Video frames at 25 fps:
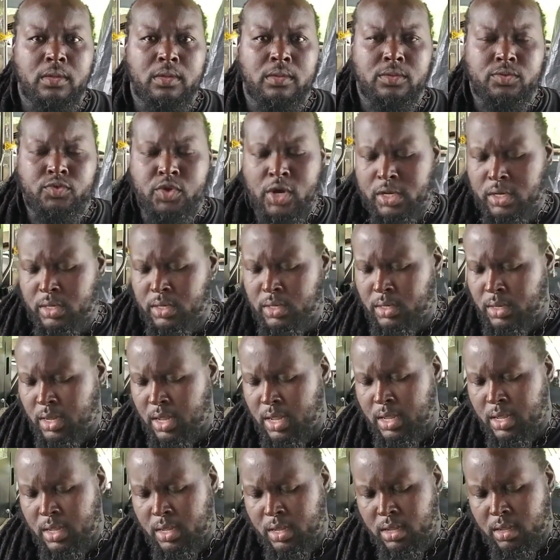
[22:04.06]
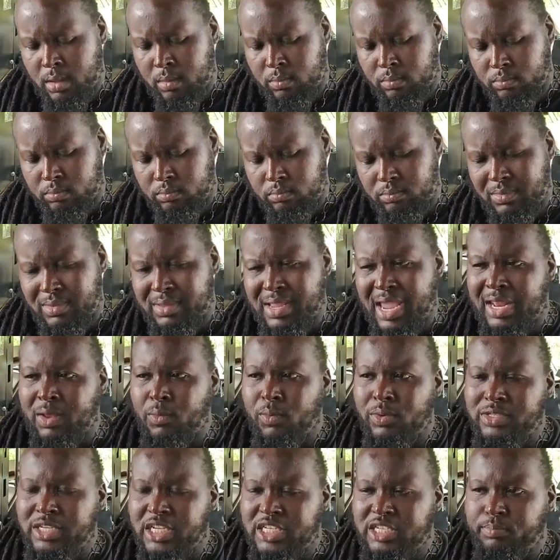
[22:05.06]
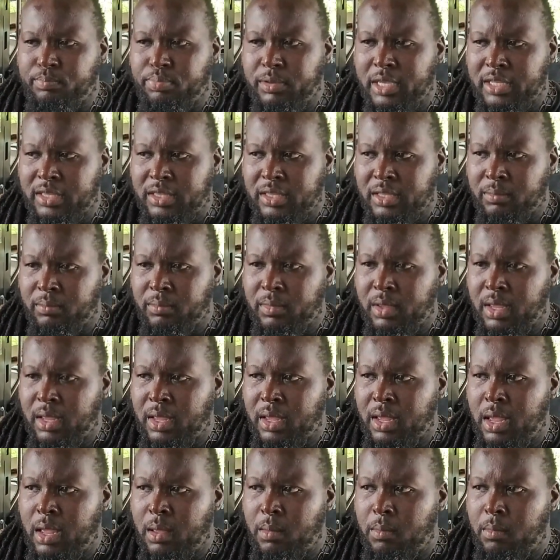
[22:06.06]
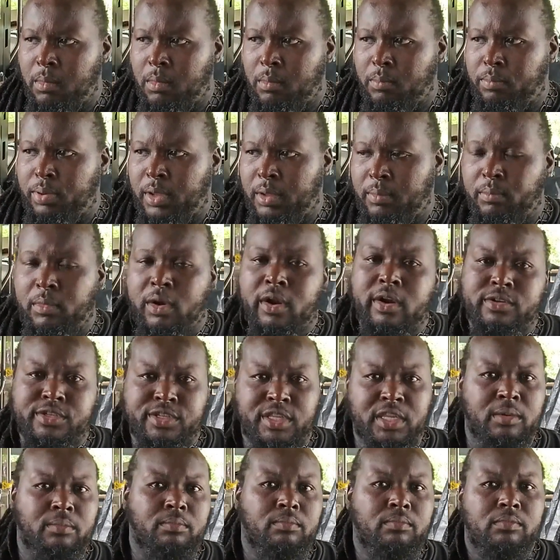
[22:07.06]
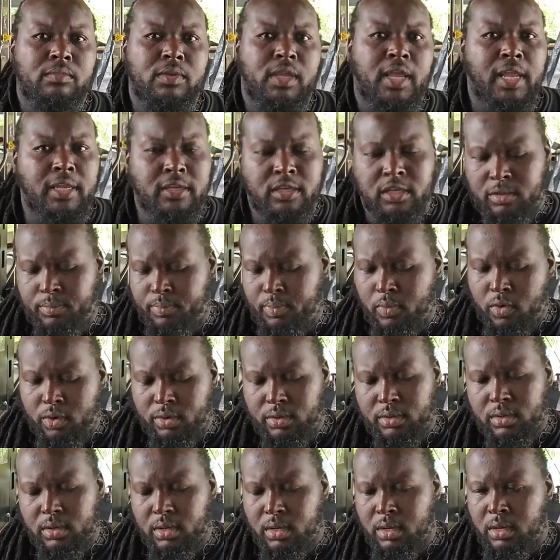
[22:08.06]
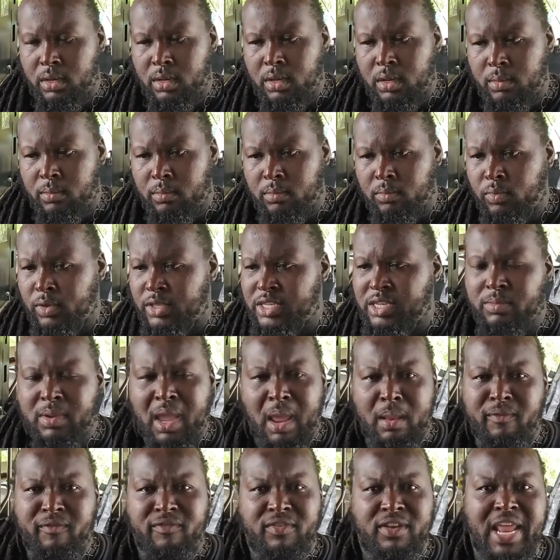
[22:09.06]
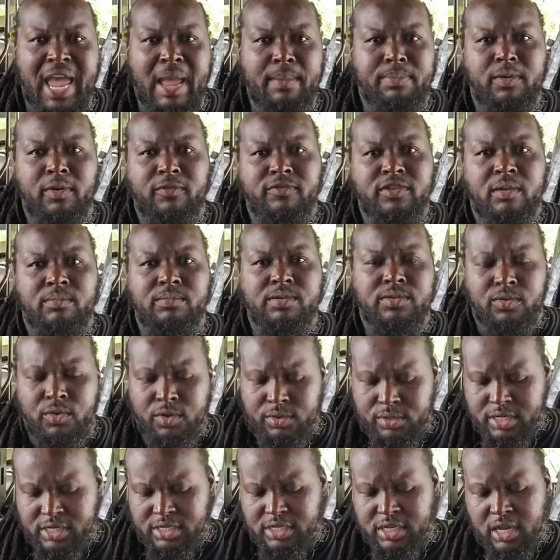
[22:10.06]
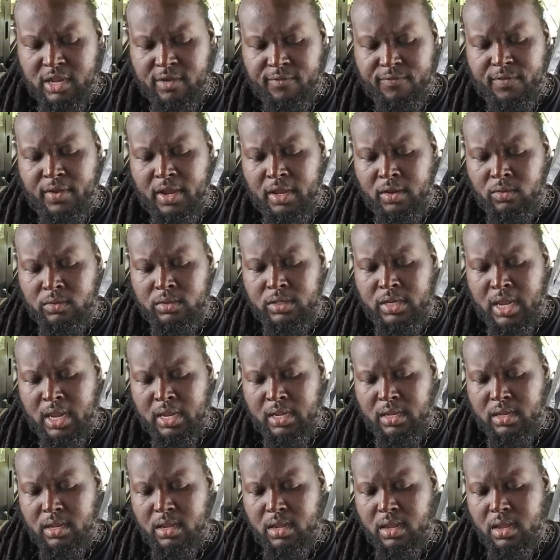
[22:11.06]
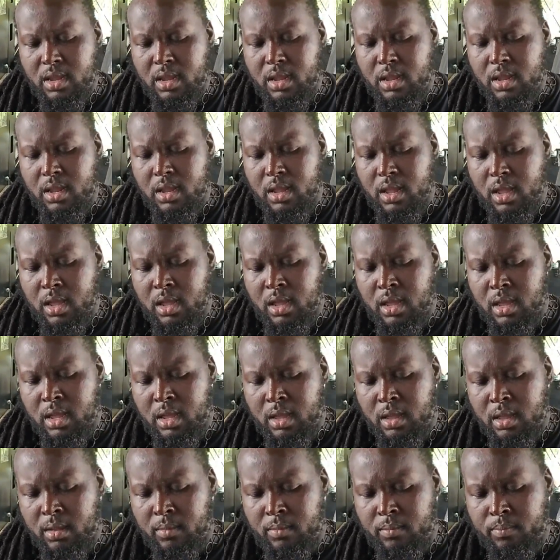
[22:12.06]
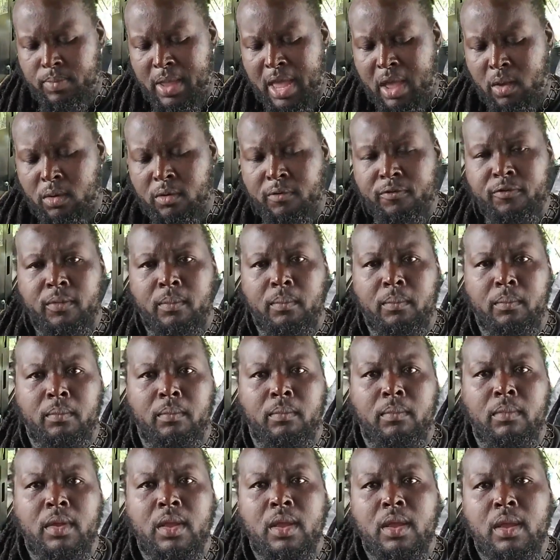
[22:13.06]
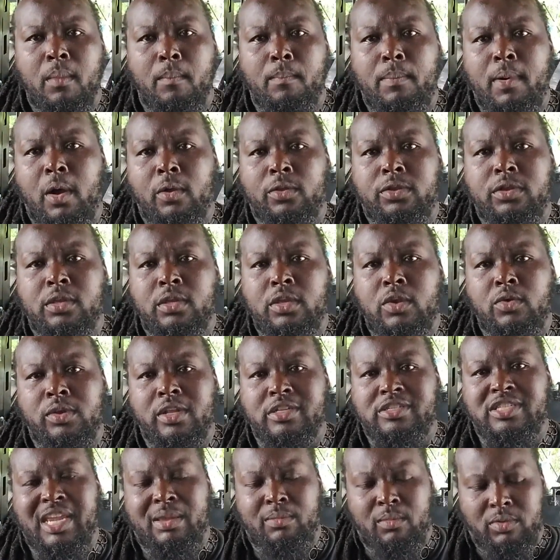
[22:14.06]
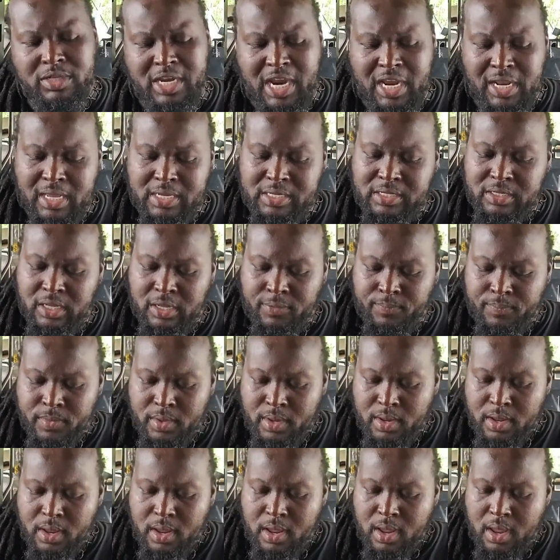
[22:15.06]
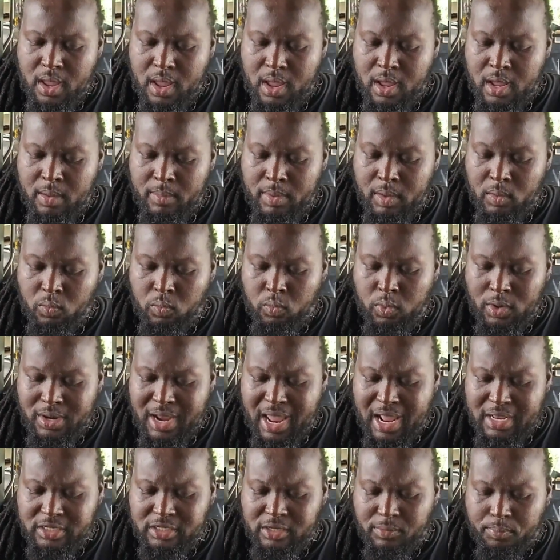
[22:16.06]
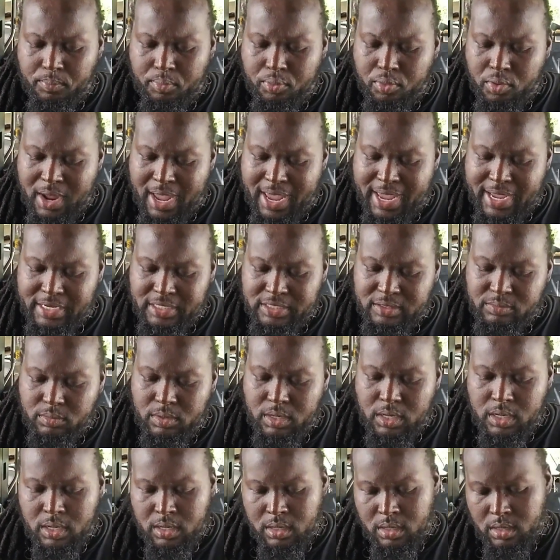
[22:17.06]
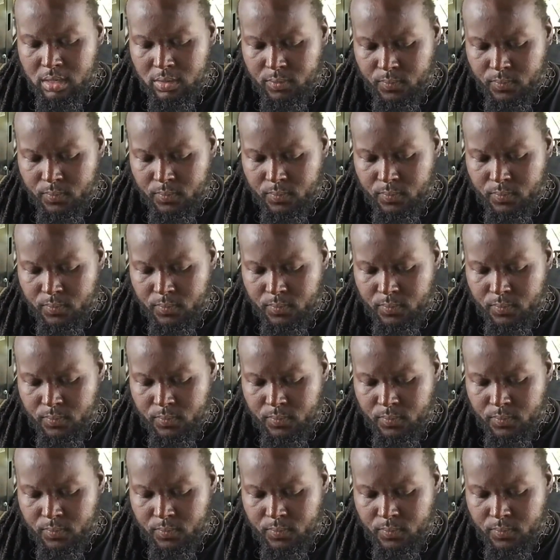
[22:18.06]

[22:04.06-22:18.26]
to, I don't want to say split them, but merge them into the port with some kind of adapter of some sort to see if it'll take power from both units simultaneously. It would not surprise me,